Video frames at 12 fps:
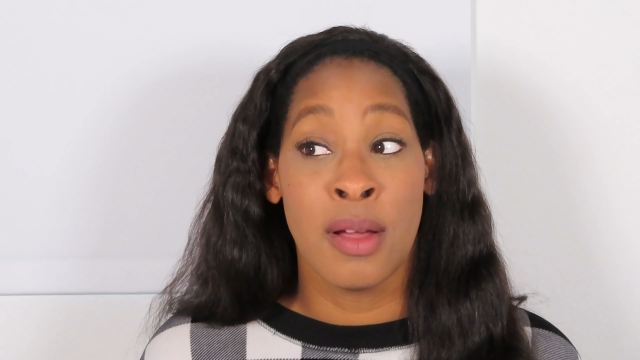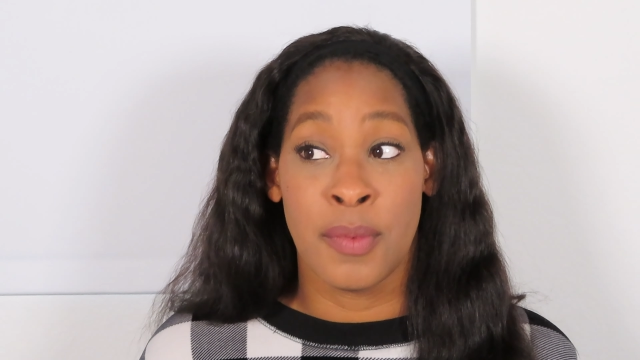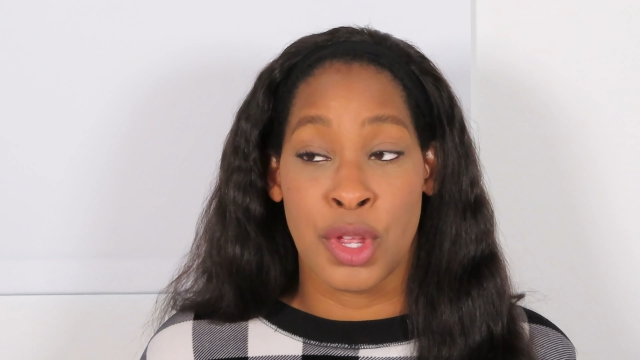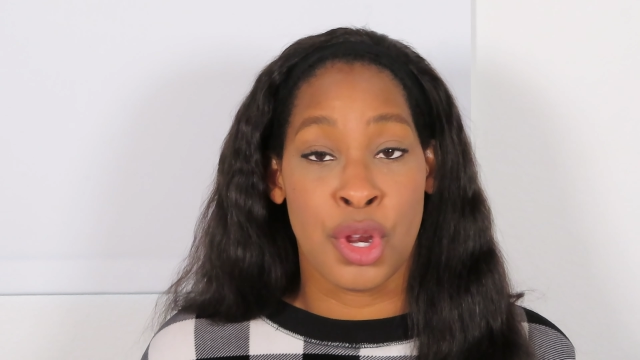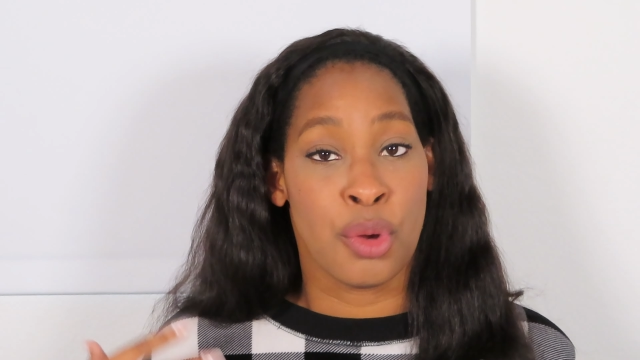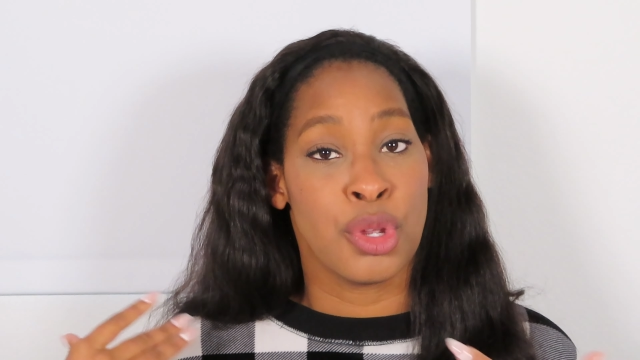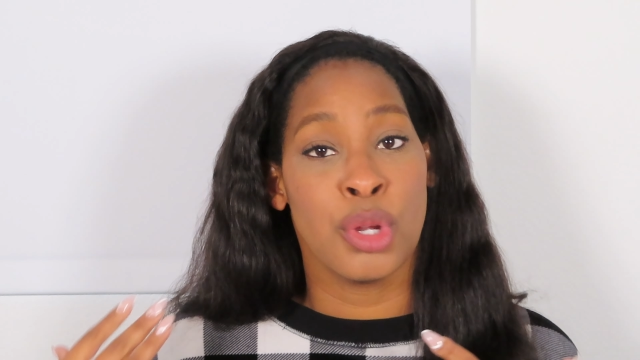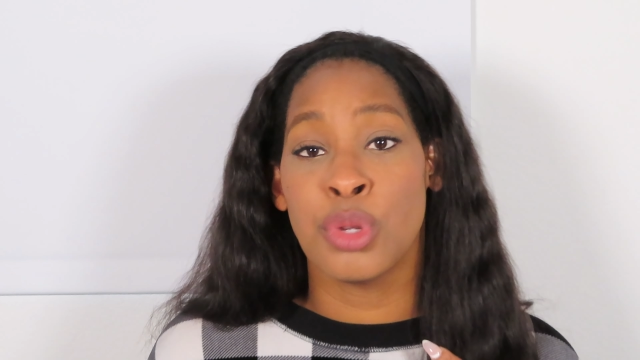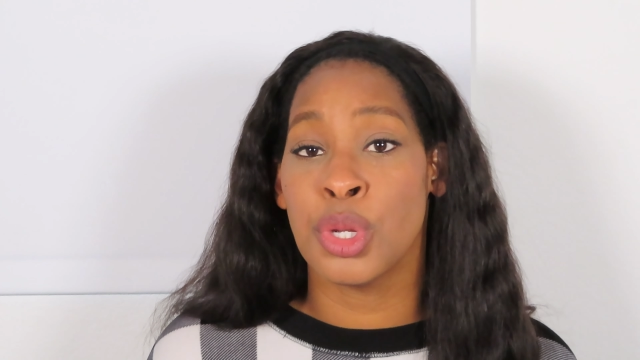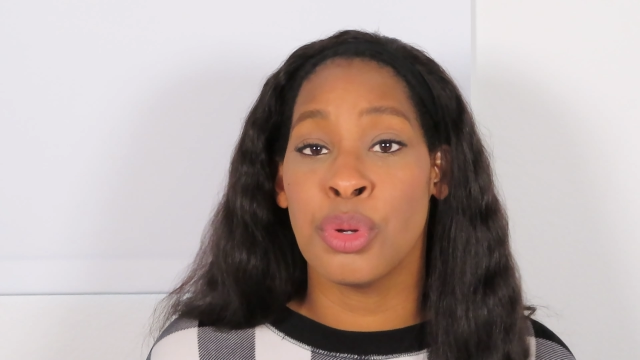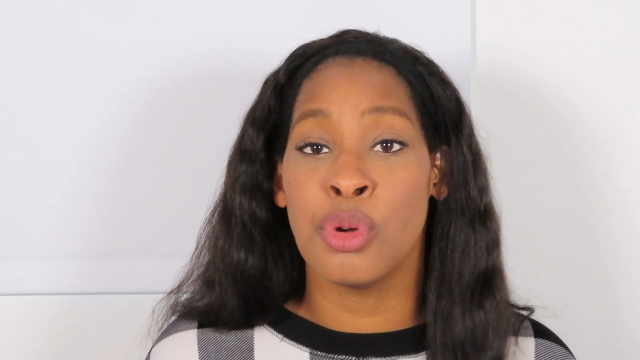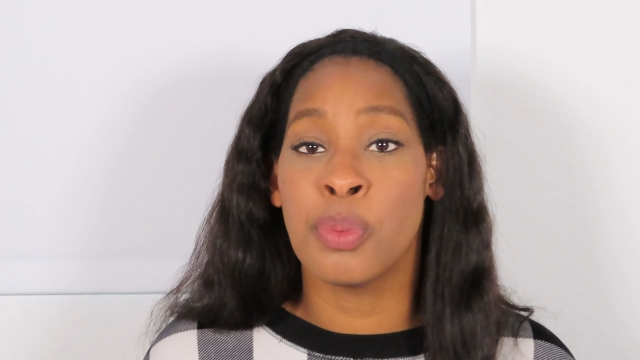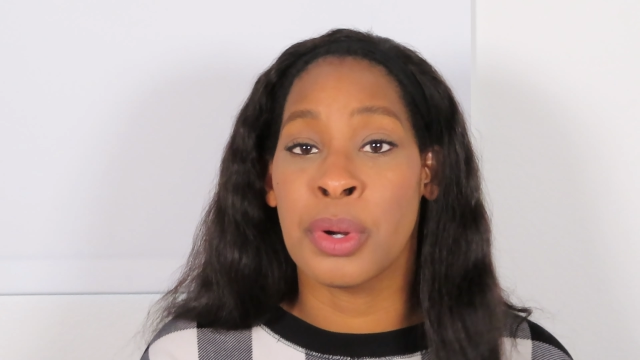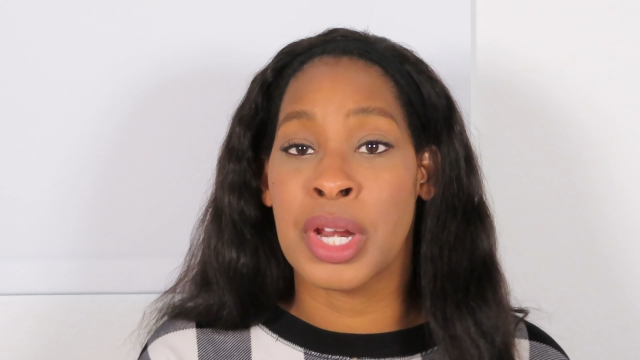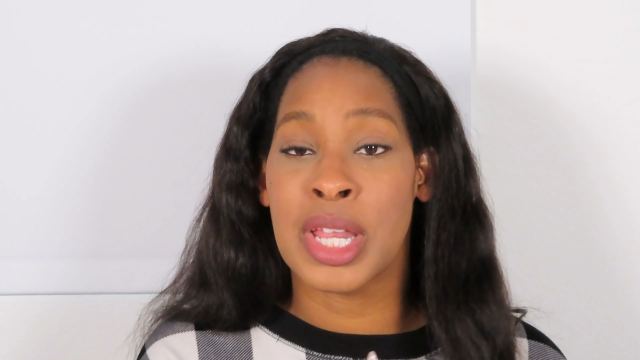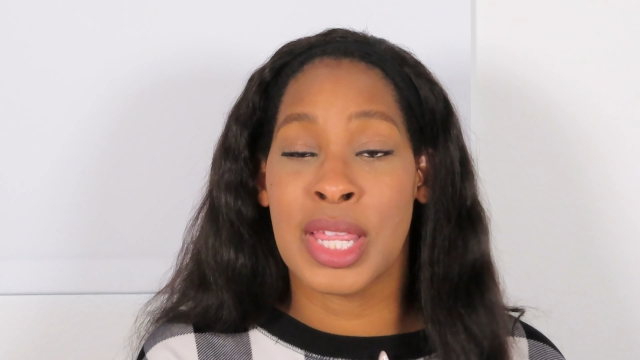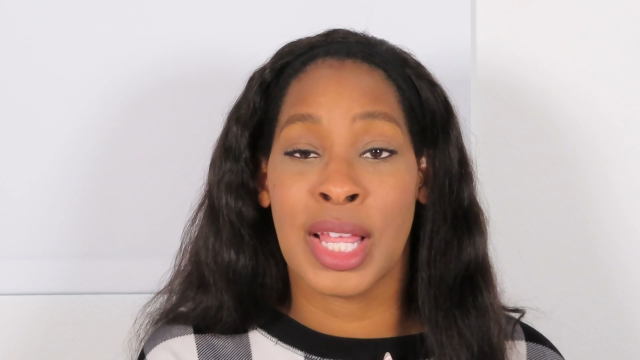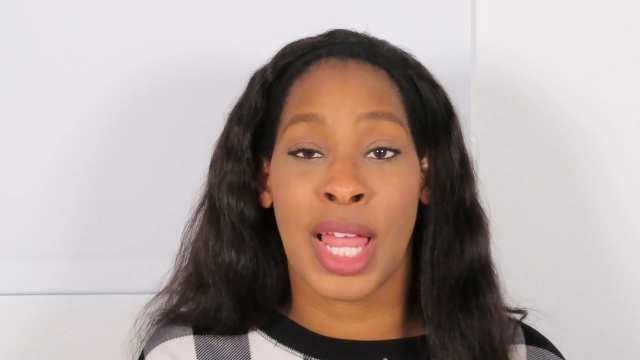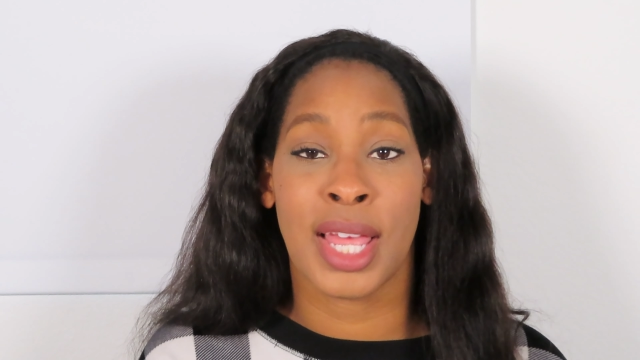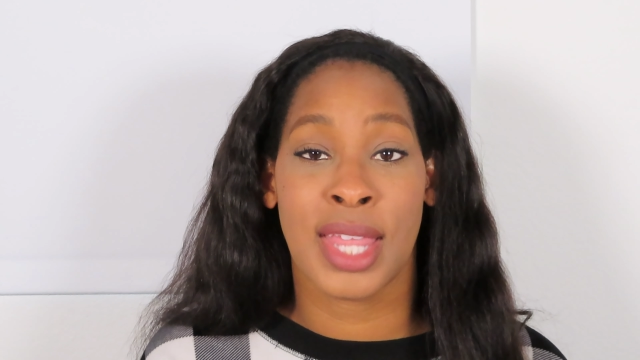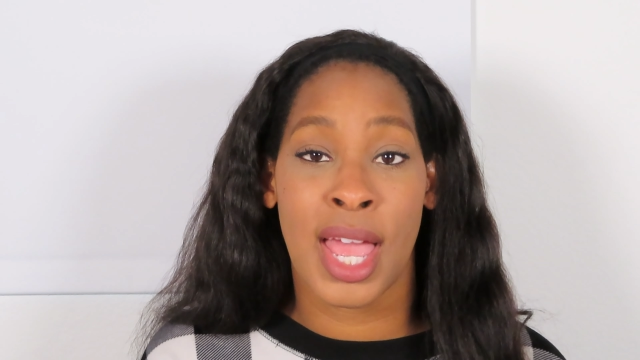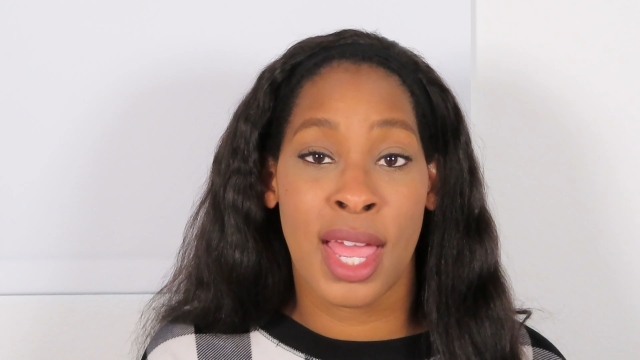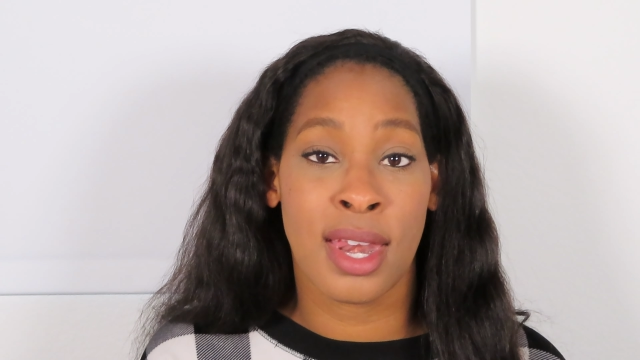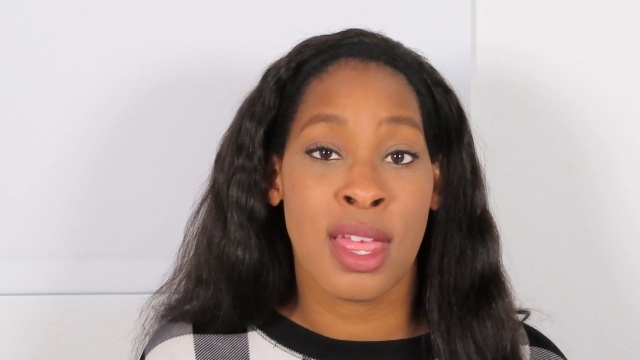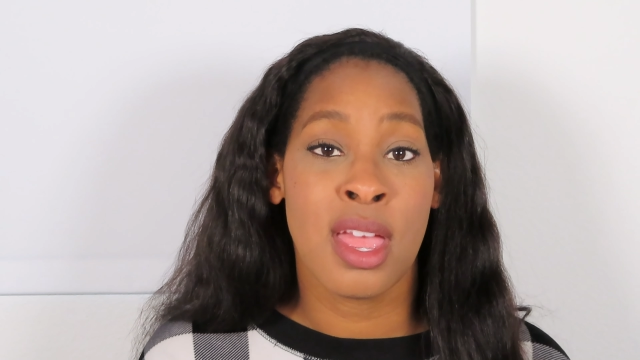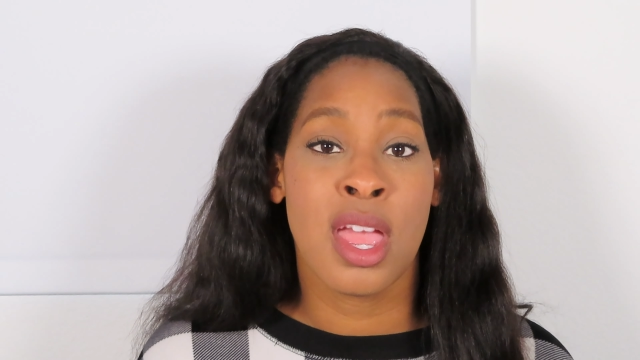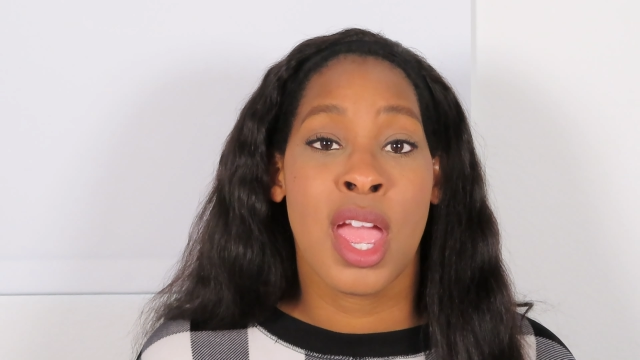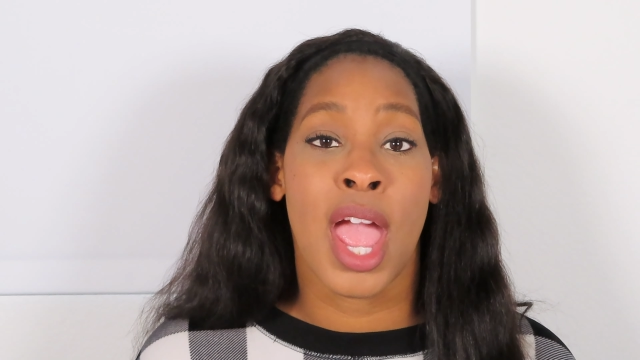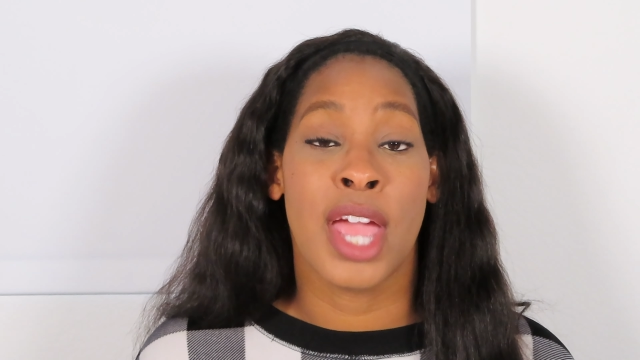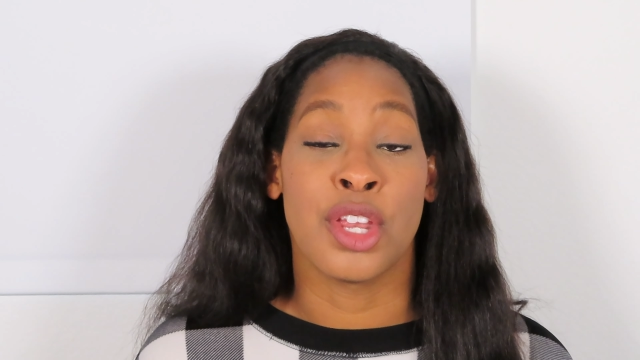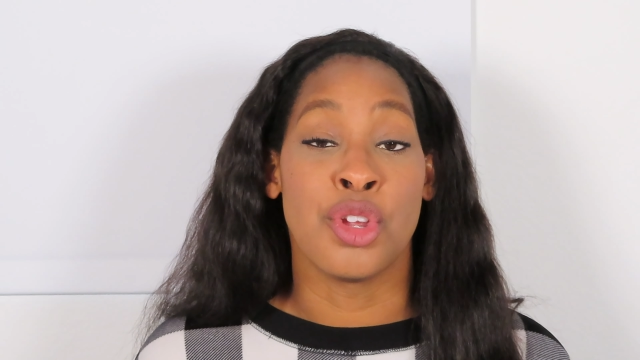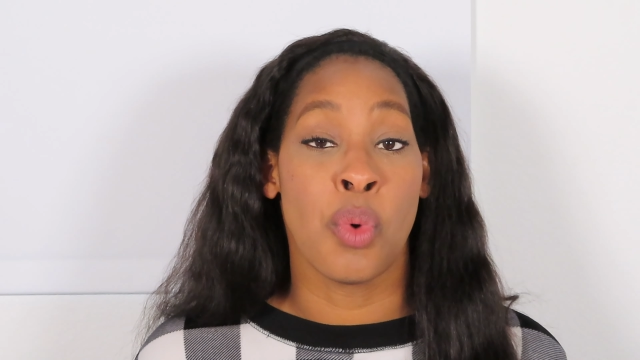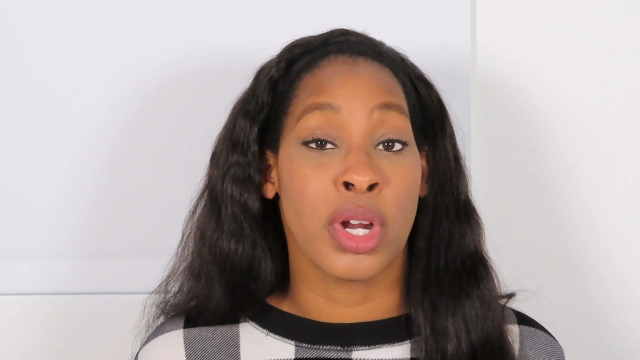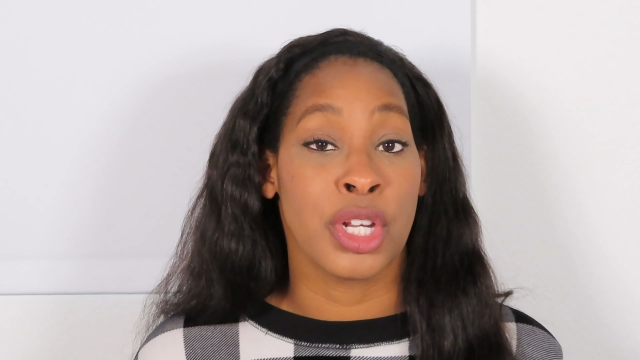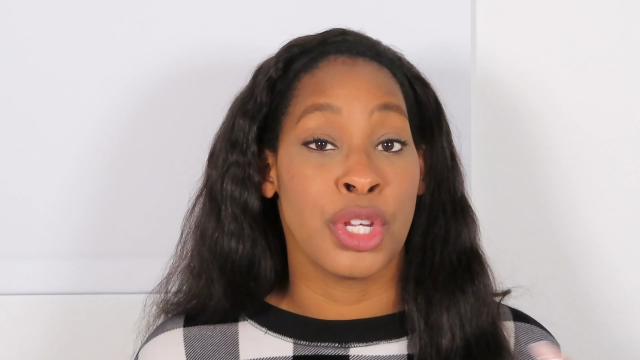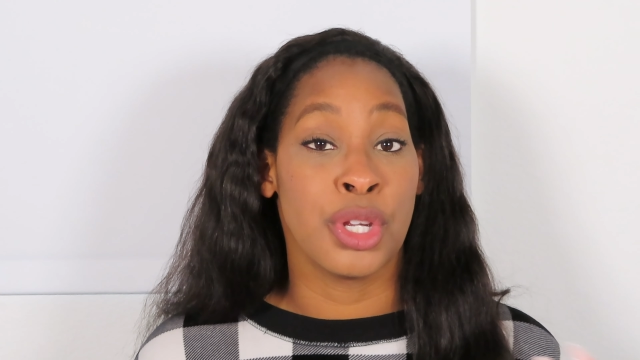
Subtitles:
YouTube or anything like that, and you want to